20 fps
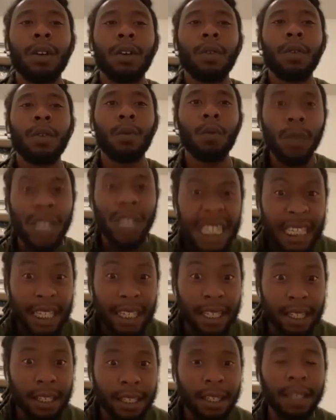
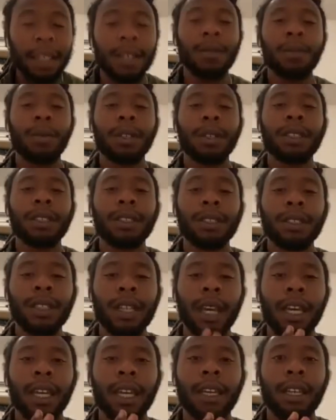weed. It was
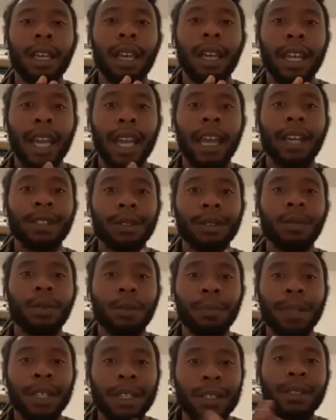like an
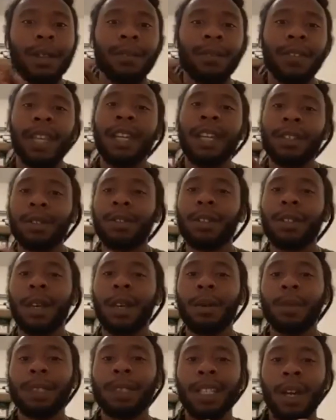actual piece of nature
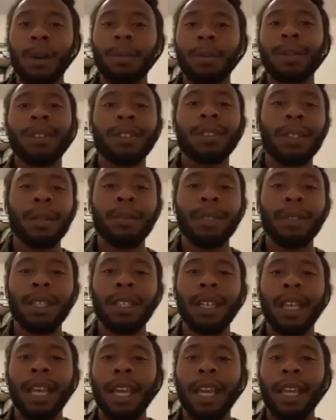that was helping
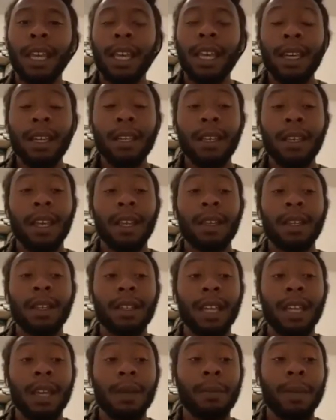something that,
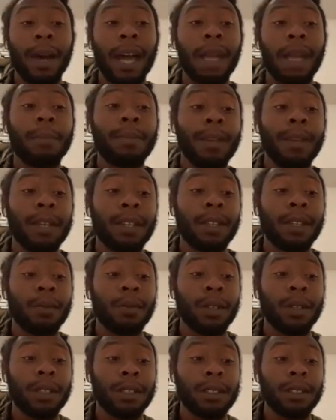and my opinion,
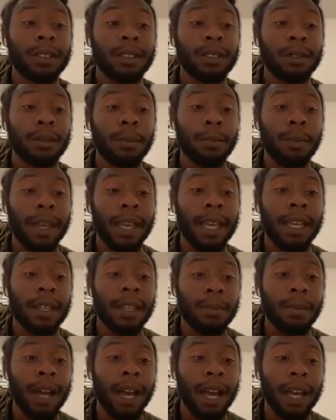was
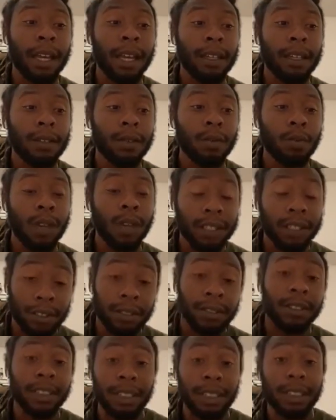made by
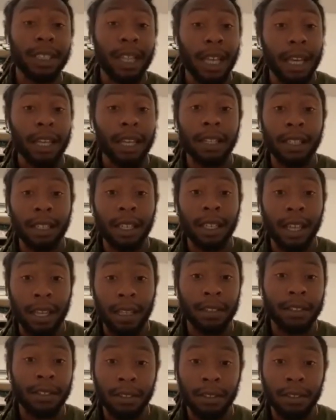Western society,
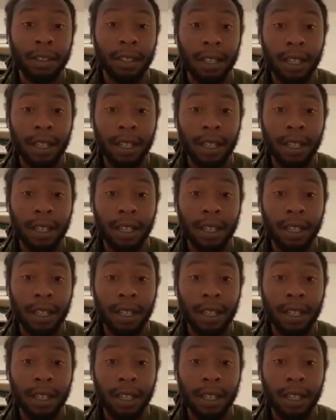cancer.